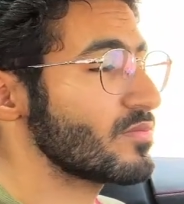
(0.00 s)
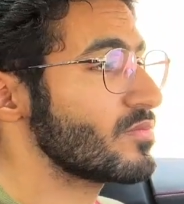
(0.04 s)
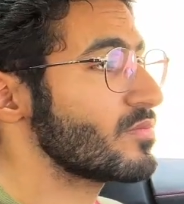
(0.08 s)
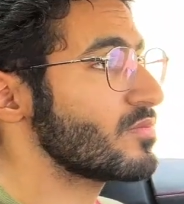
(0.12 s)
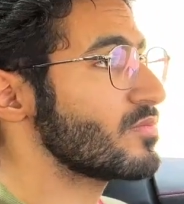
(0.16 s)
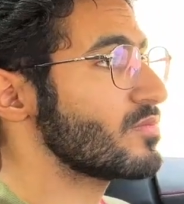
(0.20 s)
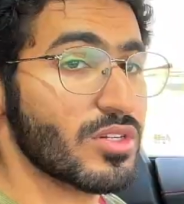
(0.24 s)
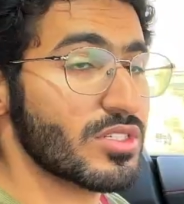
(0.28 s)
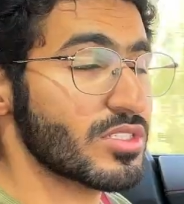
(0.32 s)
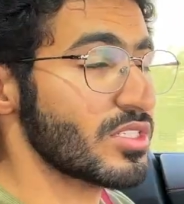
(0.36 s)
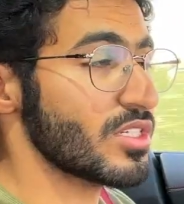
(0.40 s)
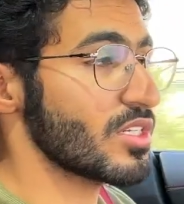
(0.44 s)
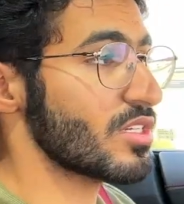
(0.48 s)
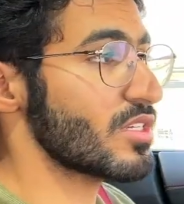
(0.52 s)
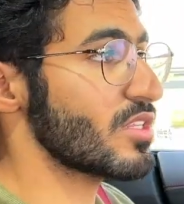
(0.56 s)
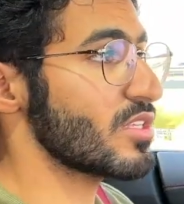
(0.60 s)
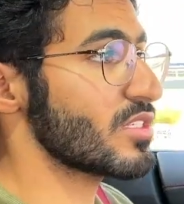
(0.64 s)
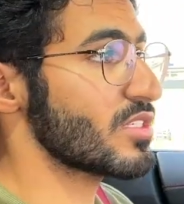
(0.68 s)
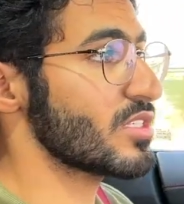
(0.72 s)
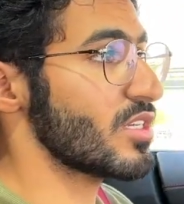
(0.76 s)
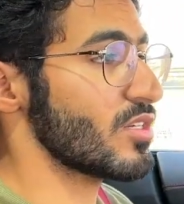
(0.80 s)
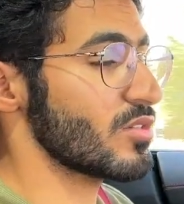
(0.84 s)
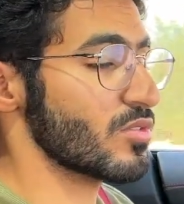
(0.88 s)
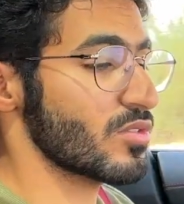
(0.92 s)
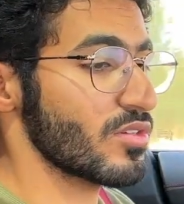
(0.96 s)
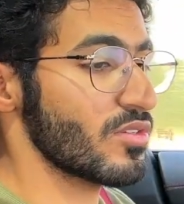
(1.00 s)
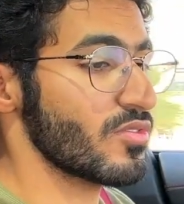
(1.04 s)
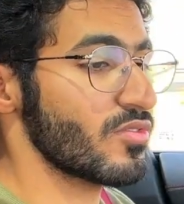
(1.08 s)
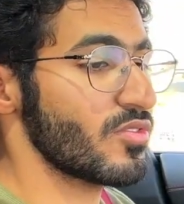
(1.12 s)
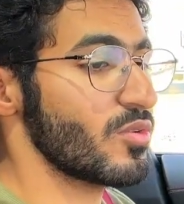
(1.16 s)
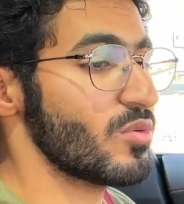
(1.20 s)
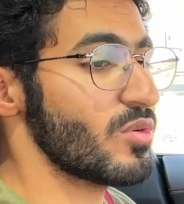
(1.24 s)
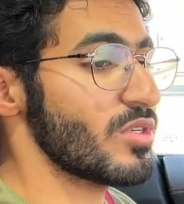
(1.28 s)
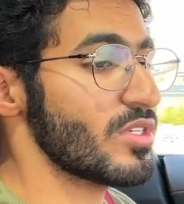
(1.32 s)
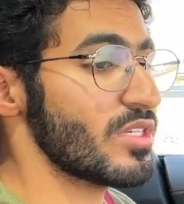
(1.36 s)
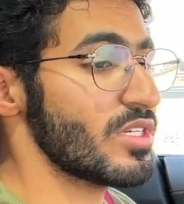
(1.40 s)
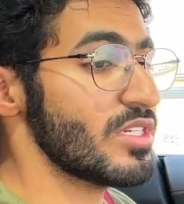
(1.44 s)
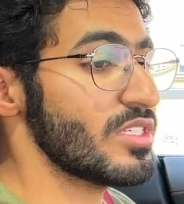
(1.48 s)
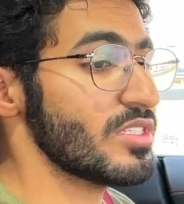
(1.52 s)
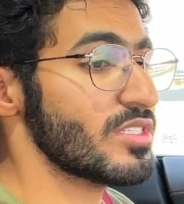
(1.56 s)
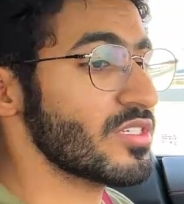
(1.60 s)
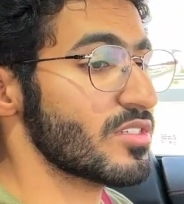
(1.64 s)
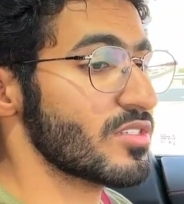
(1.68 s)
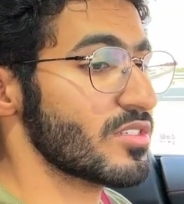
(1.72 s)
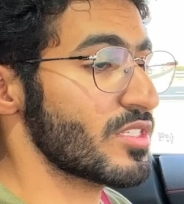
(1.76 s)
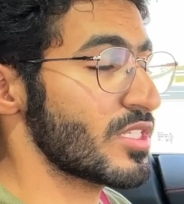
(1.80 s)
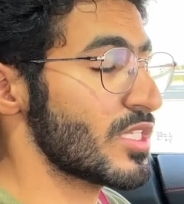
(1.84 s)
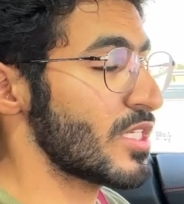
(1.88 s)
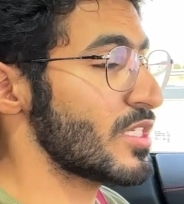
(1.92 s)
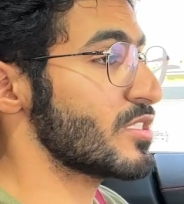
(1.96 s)
Oh, and check this out. If you want to
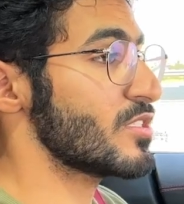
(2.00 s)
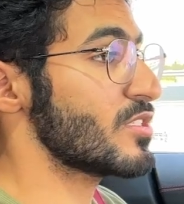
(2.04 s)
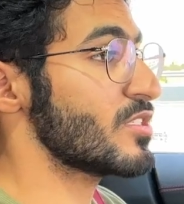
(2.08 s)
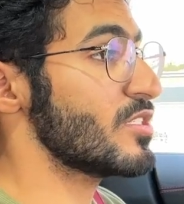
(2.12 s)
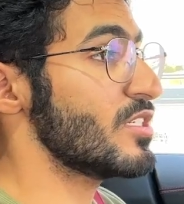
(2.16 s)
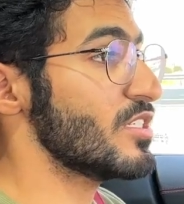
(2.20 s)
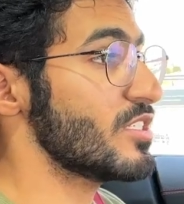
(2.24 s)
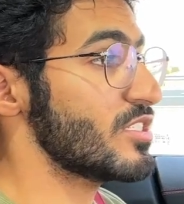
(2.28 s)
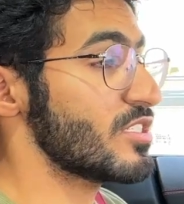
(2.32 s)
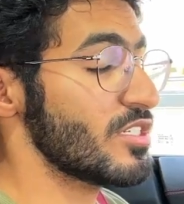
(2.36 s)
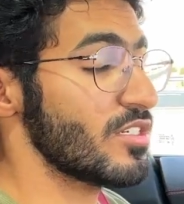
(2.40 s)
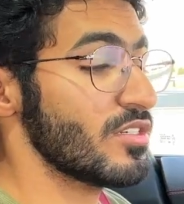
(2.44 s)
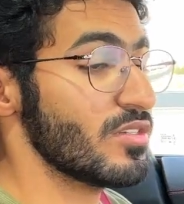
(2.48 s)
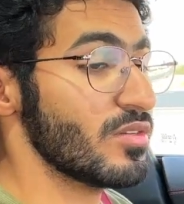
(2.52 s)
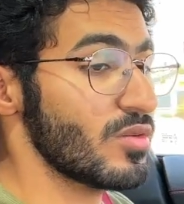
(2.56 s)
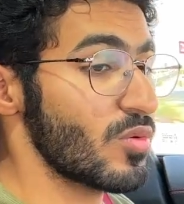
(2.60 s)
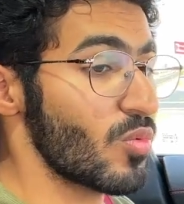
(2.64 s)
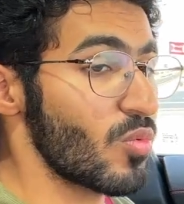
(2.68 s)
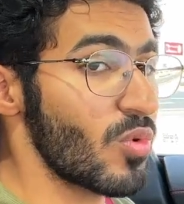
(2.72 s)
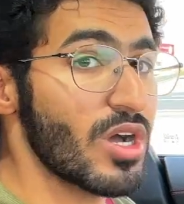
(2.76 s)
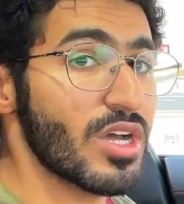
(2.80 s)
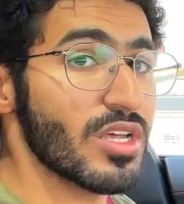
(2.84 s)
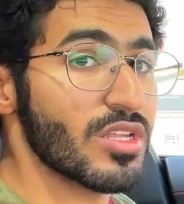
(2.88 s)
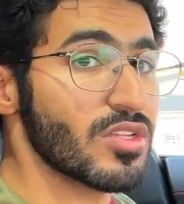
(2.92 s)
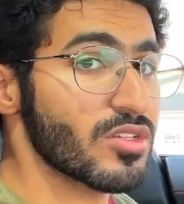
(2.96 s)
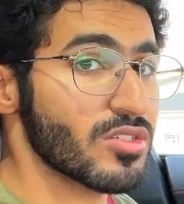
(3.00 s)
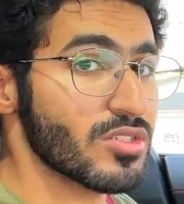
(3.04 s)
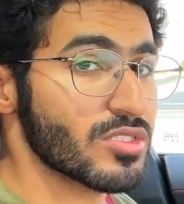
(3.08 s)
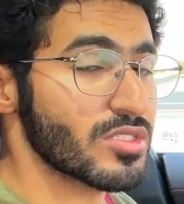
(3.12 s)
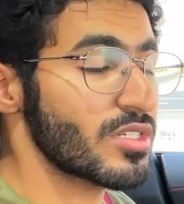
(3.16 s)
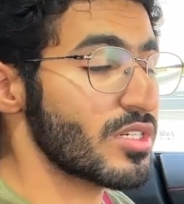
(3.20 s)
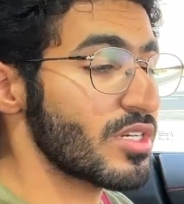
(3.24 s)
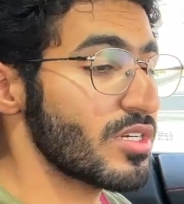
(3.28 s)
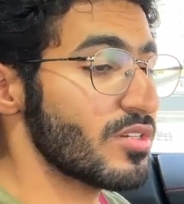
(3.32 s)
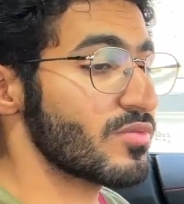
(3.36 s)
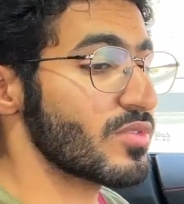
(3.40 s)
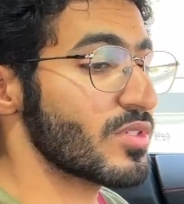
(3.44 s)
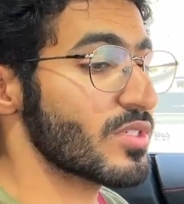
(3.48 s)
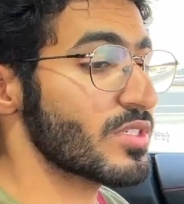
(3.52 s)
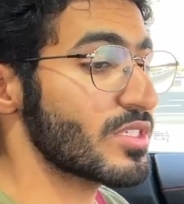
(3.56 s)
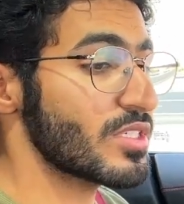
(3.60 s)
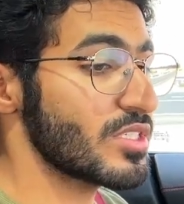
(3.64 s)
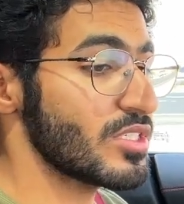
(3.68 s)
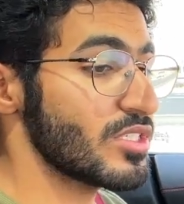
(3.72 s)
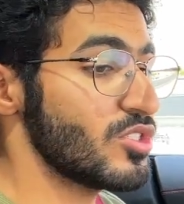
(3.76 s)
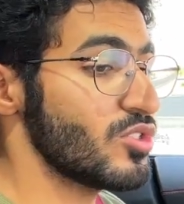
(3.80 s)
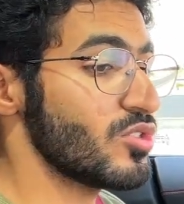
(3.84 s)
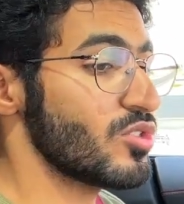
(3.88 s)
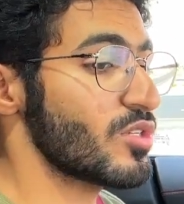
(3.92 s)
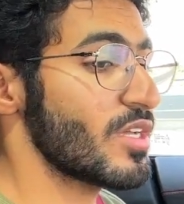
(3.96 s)
enter the destination while you're
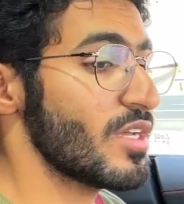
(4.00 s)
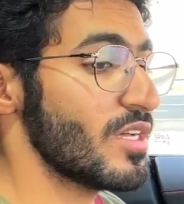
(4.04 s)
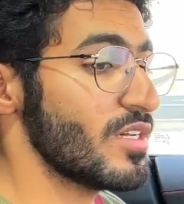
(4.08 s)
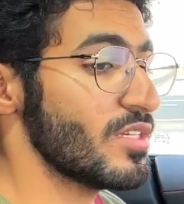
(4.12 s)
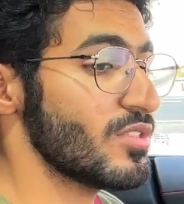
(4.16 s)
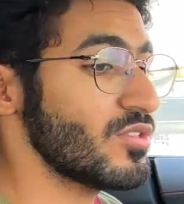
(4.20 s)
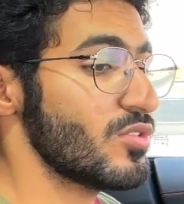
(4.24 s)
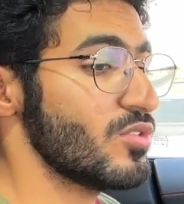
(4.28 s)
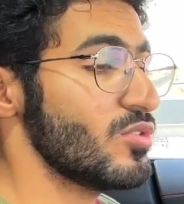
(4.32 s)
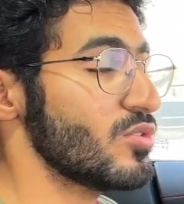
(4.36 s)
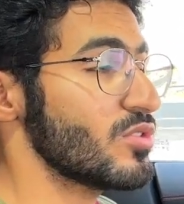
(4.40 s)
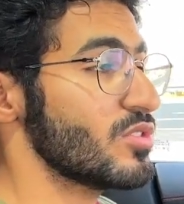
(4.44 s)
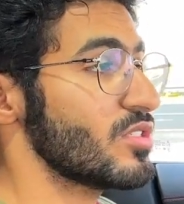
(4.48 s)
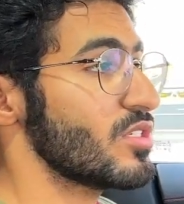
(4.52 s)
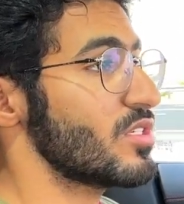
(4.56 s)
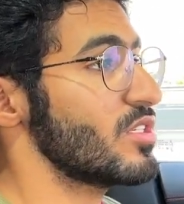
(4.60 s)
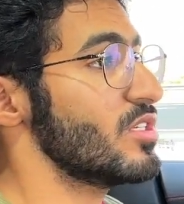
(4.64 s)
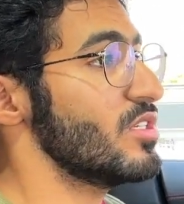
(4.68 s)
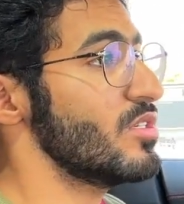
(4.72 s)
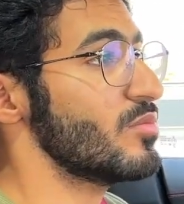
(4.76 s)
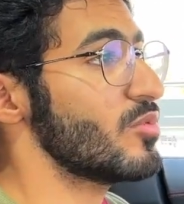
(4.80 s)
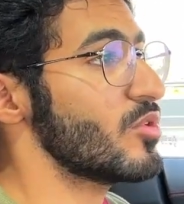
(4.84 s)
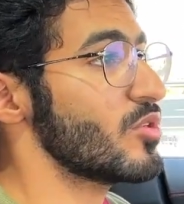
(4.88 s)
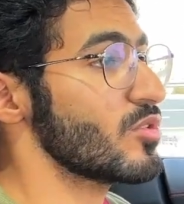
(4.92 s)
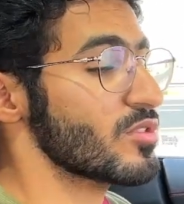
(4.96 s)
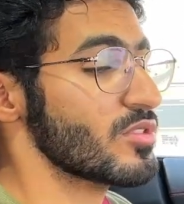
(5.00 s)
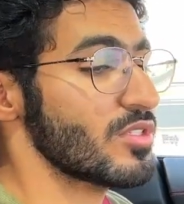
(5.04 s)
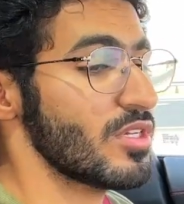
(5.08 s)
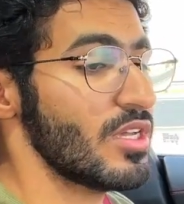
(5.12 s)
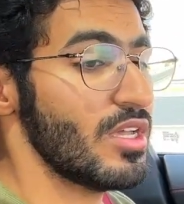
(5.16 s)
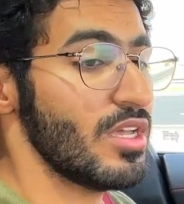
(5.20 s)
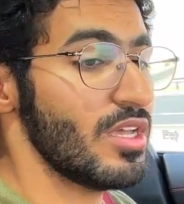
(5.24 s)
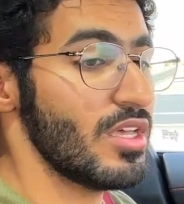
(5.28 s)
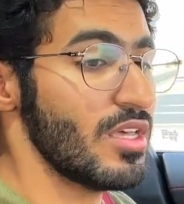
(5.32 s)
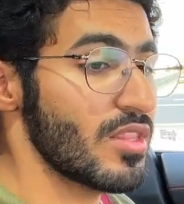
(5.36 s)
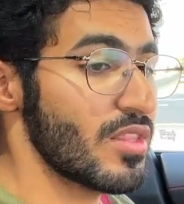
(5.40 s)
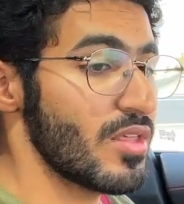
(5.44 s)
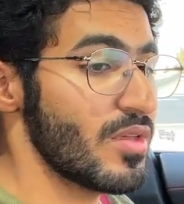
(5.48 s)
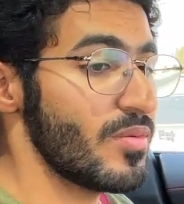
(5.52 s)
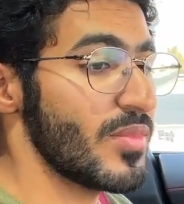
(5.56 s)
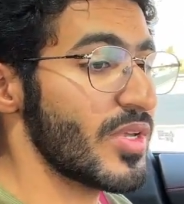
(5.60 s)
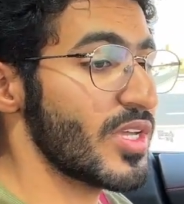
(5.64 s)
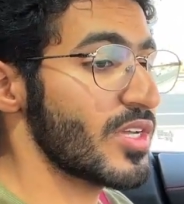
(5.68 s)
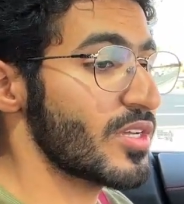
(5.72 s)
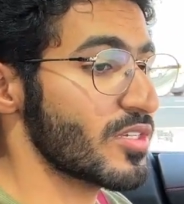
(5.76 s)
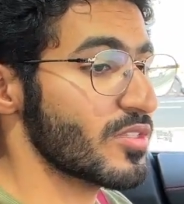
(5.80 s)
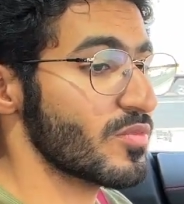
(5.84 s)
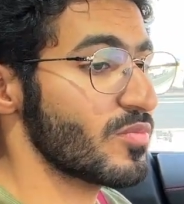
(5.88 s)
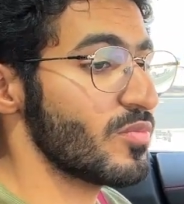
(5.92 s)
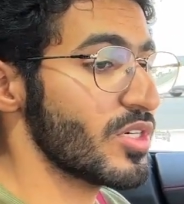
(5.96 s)
driving, you can't use the keyboard. They
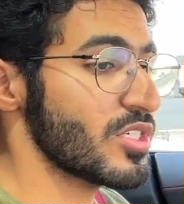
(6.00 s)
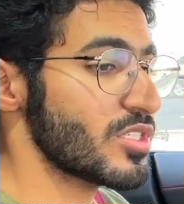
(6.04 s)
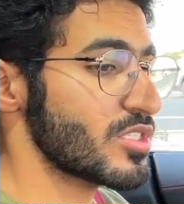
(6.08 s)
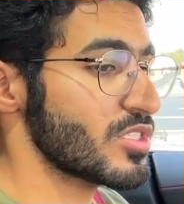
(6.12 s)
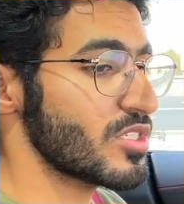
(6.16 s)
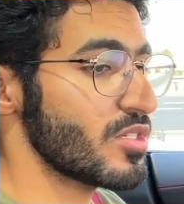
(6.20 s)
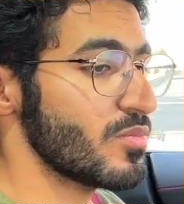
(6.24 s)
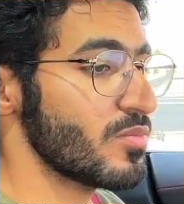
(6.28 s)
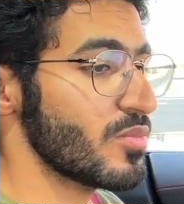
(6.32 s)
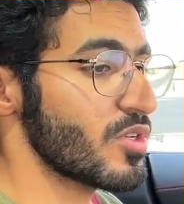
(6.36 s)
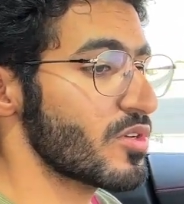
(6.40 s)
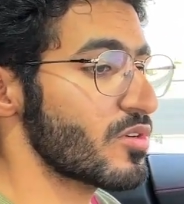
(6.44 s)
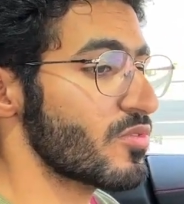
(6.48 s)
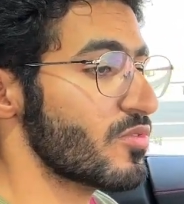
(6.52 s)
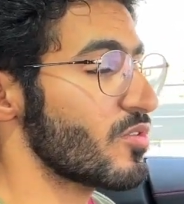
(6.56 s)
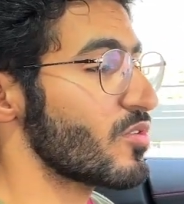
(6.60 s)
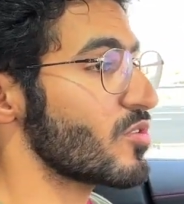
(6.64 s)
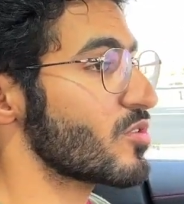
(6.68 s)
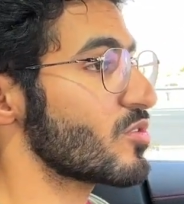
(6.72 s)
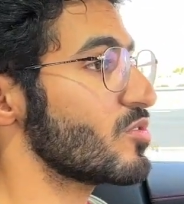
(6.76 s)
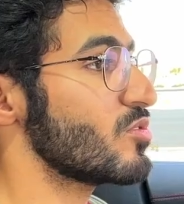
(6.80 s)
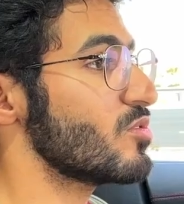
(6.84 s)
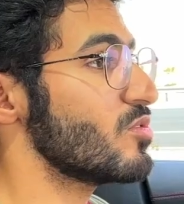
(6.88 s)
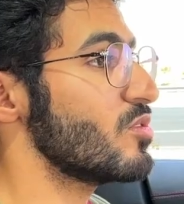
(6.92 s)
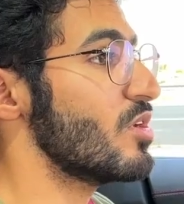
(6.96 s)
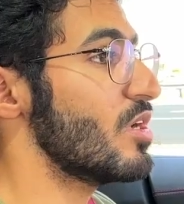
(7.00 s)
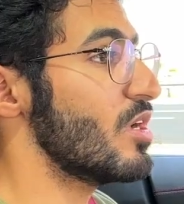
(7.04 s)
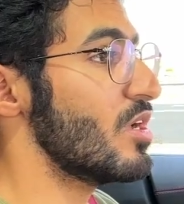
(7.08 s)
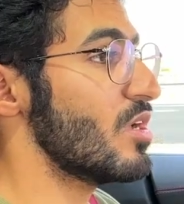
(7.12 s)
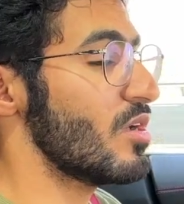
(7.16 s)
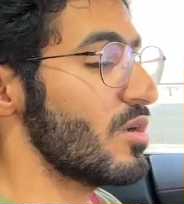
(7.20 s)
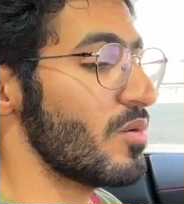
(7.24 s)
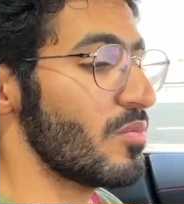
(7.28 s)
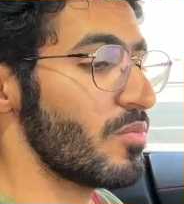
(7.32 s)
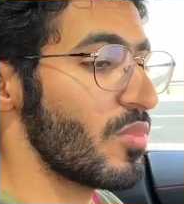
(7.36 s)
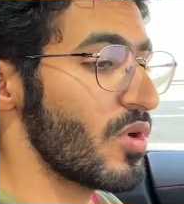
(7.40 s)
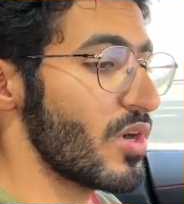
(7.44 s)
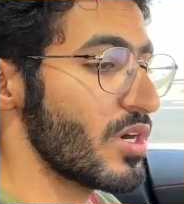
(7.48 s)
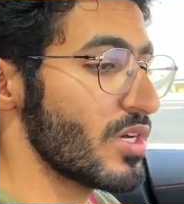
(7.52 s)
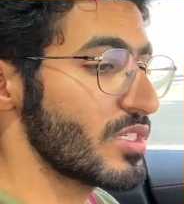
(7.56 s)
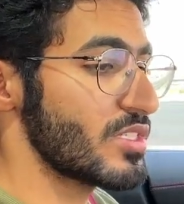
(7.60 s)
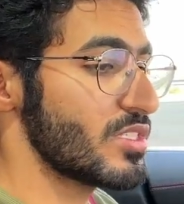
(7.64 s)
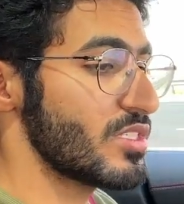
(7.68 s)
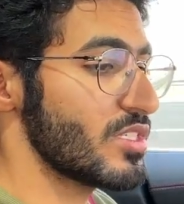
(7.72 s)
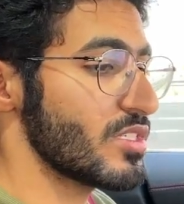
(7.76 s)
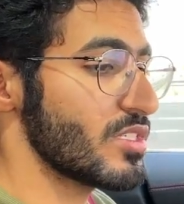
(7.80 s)
make it much simpler for you by